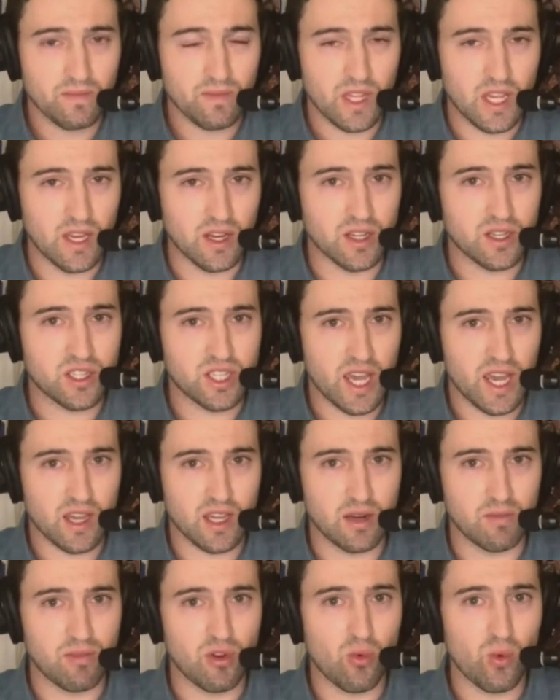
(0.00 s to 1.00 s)
in a
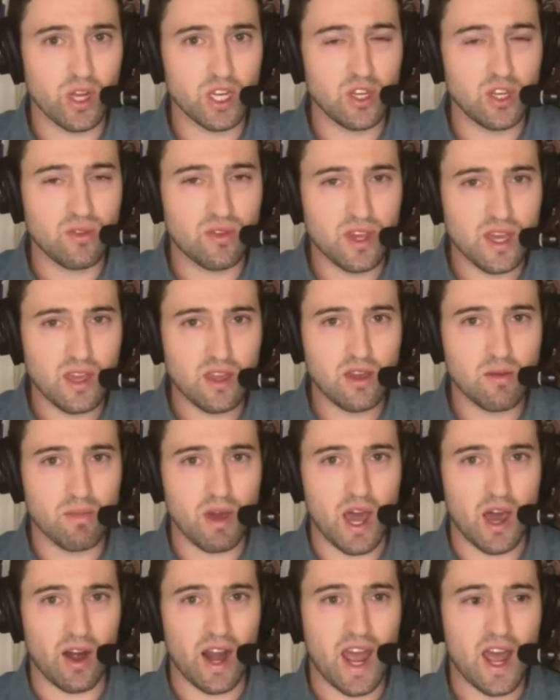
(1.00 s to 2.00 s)
second, but when you think
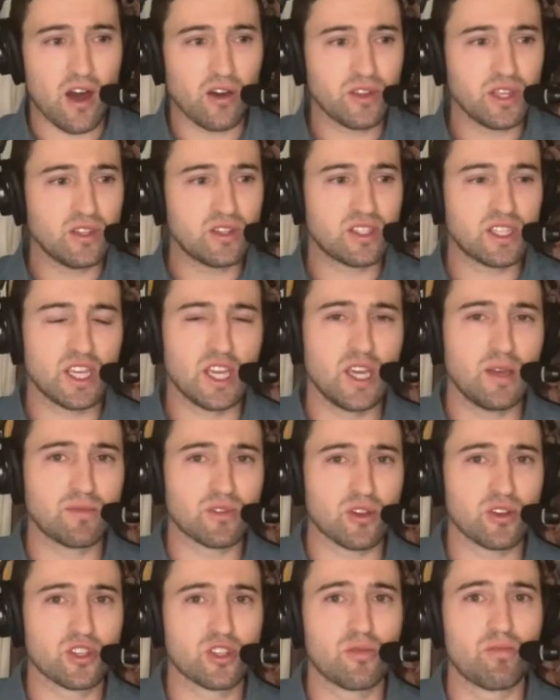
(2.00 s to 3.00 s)
about how these teams
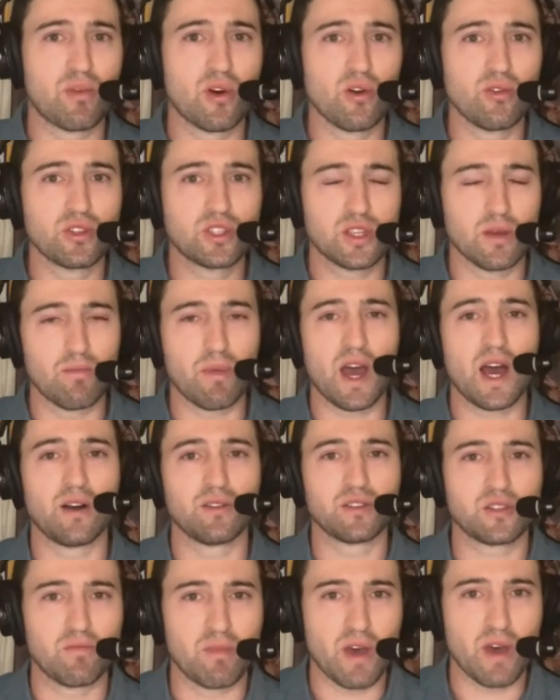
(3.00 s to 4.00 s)
are supposed to
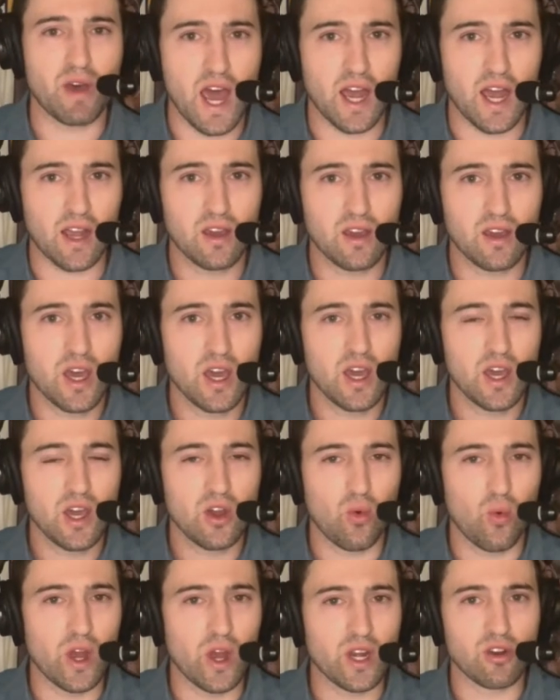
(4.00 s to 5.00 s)
bounce back
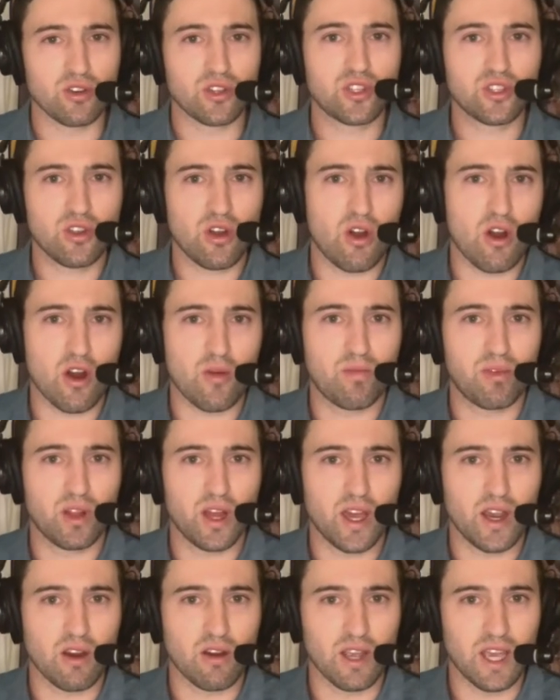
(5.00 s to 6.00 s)
when your star
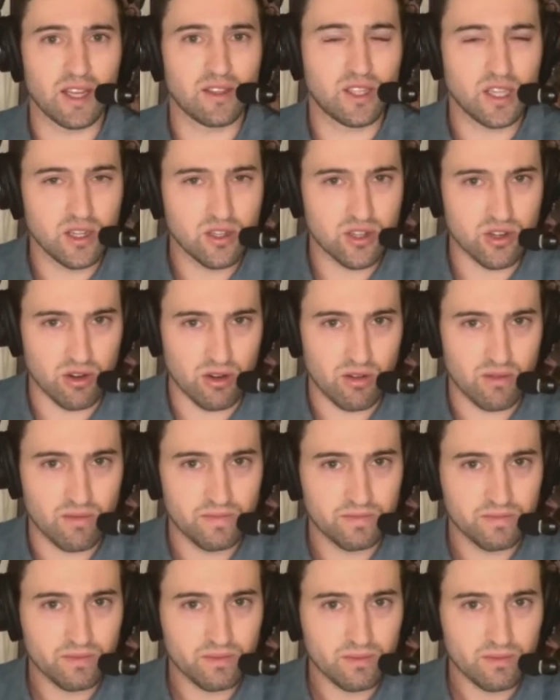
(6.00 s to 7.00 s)
player gets injured,
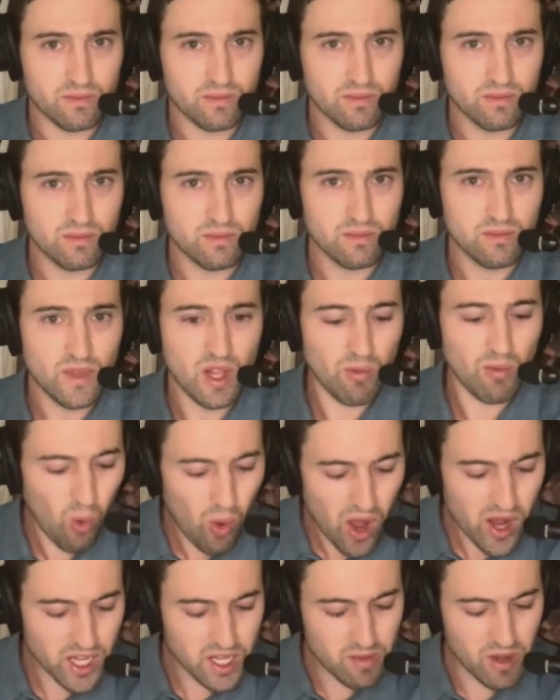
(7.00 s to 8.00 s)

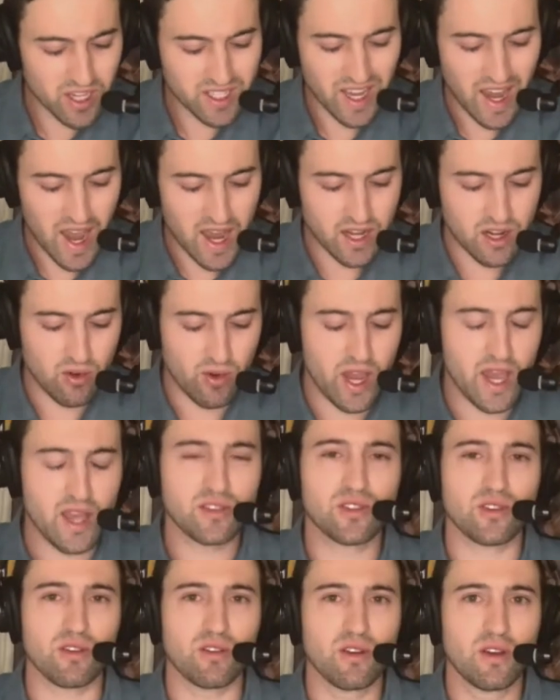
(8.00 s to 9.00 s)
Milwaukee Bucks had no
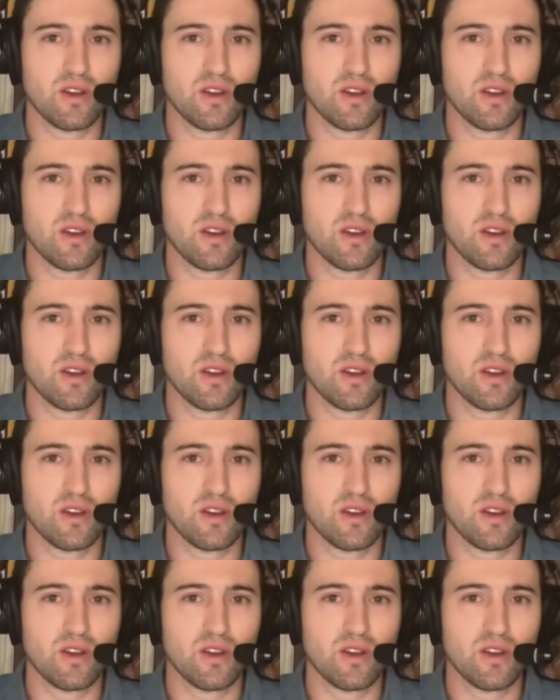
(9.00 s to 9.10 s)
answer.